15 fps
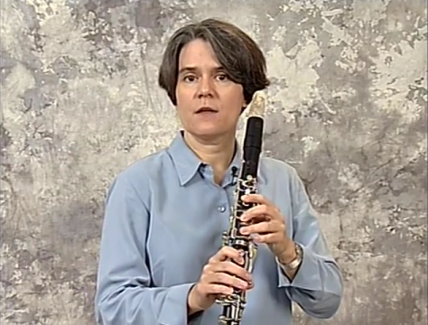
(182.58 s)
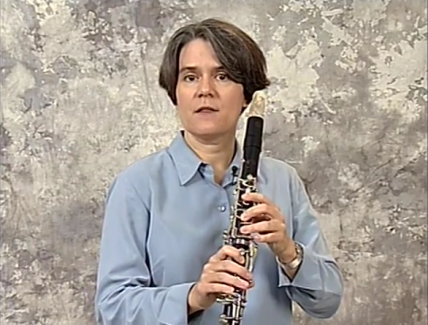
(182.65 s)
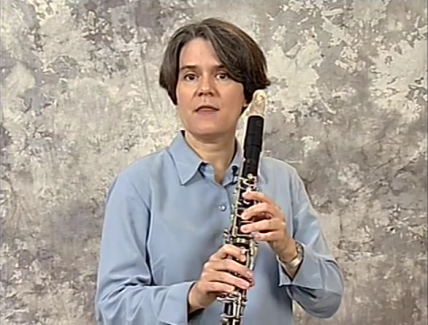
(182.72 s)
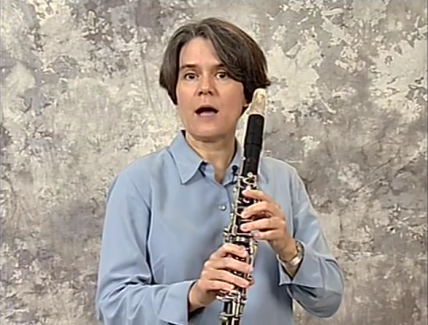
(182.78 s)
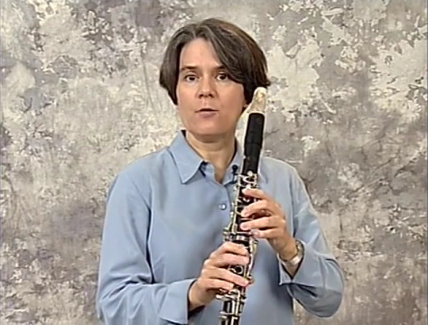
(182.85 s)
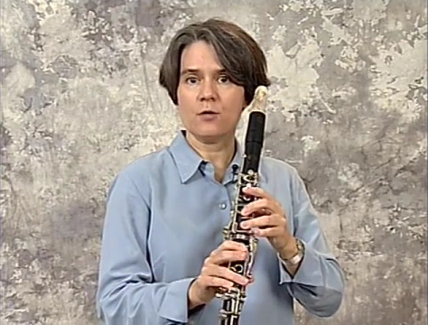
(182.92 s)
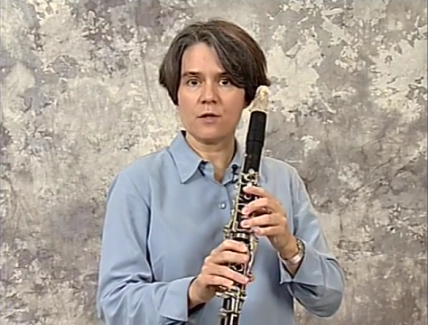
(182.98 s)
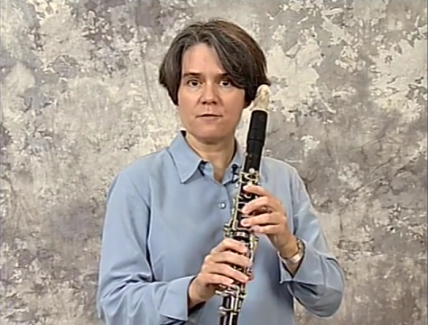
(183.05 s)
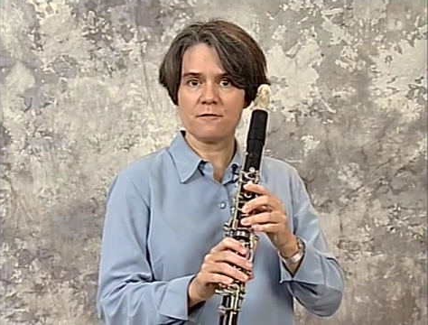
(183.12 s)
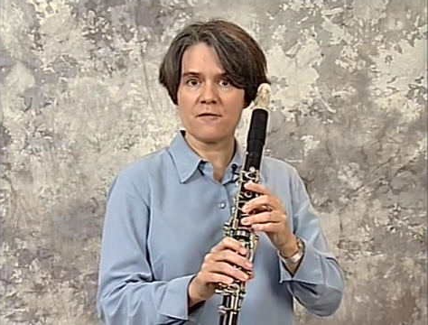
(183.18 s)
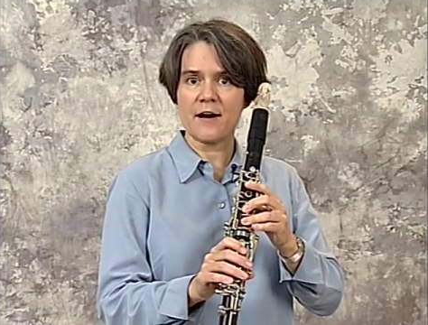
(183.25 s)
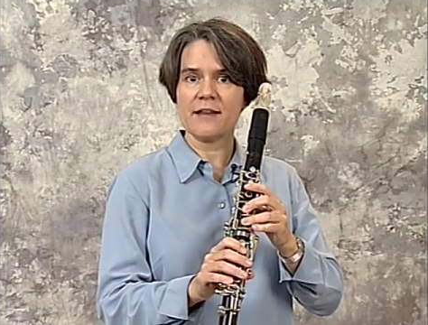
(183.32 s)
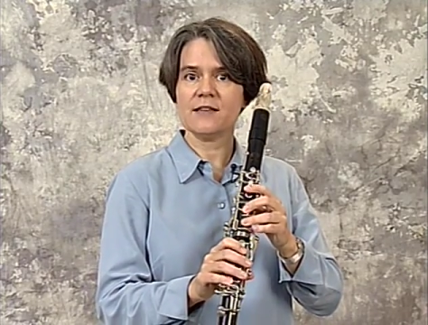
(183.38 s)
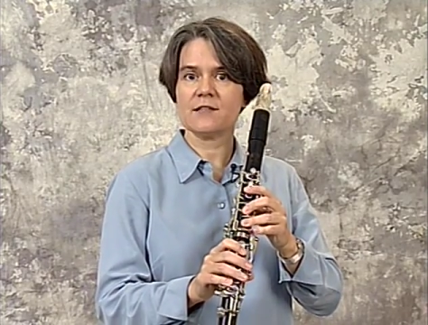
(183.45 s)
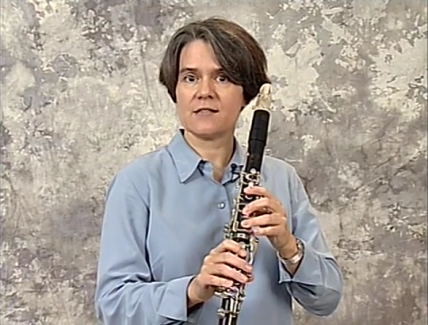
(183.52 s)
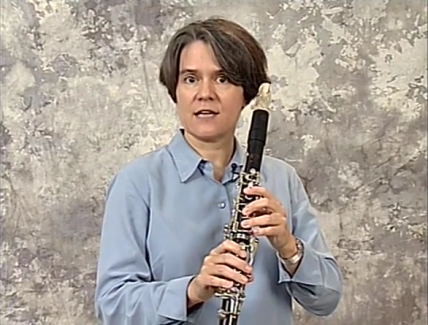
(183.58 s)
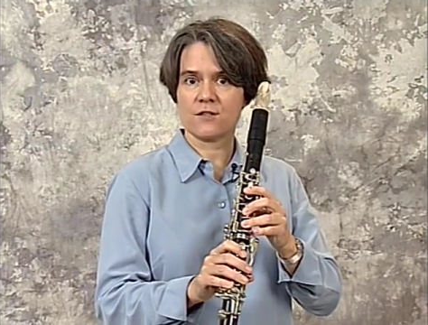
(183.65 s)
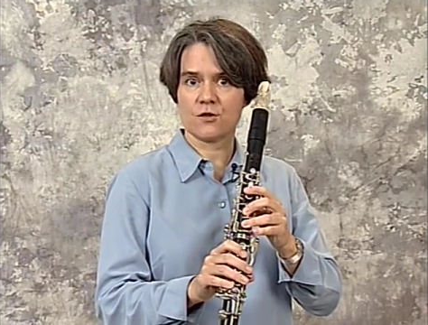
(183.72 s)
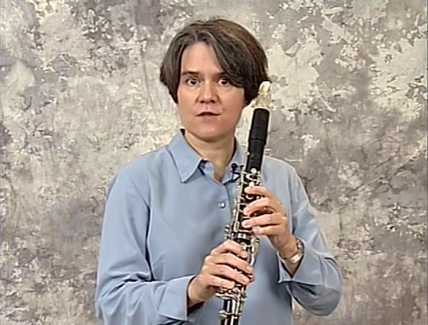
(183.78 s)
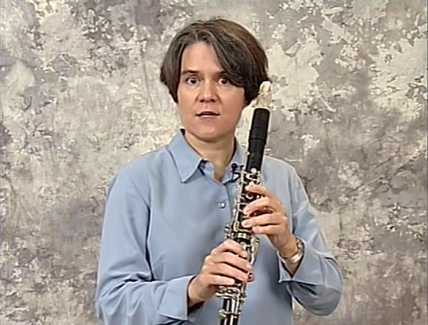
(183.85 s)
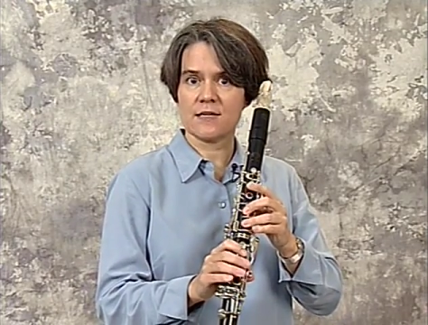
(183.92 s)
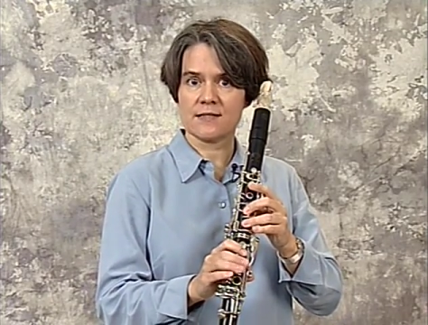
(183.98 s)
Now you can find this
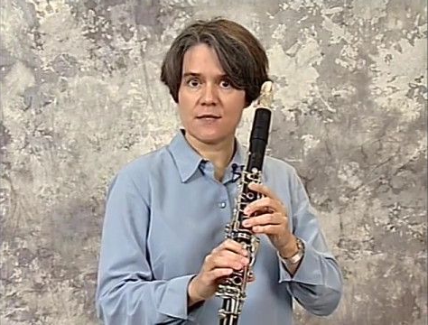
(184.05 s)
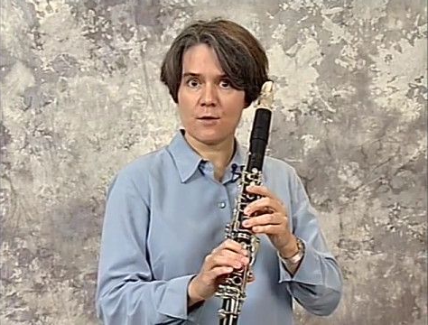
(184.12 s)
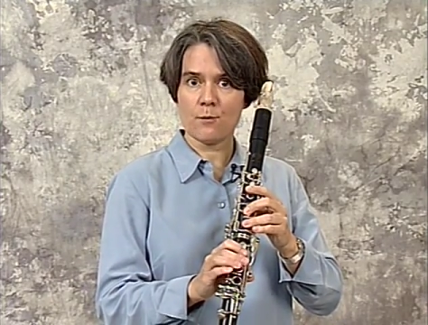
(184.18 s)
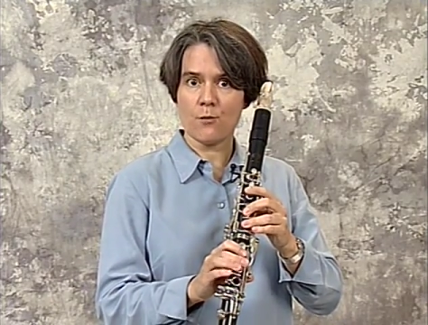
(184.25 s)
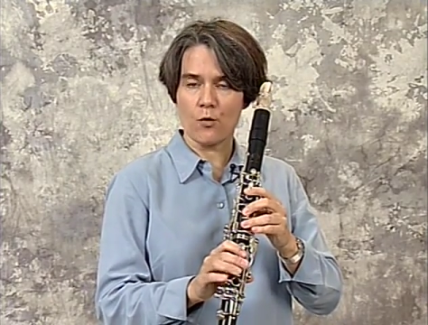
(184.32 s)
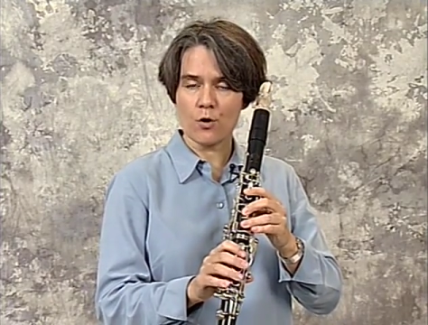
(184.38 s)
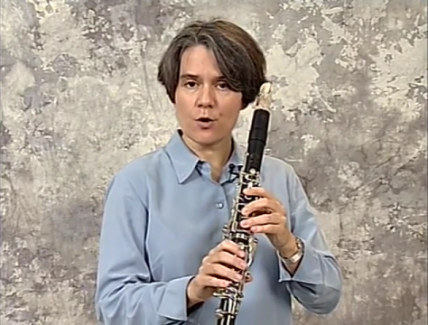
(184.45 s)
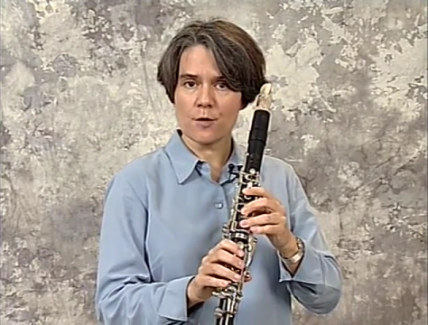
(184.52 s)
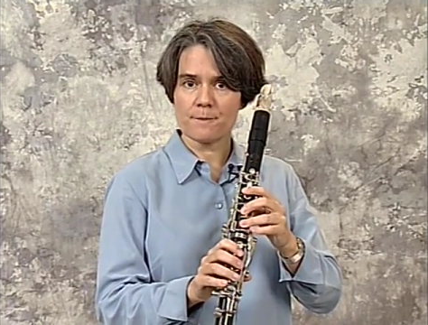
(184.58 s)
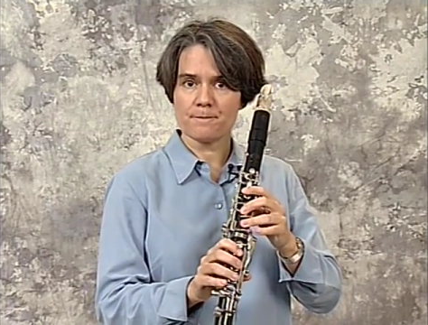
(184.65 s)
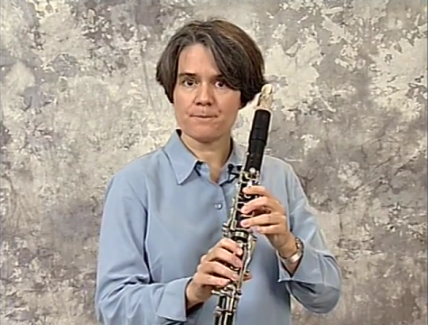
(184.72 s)
exercise in the book,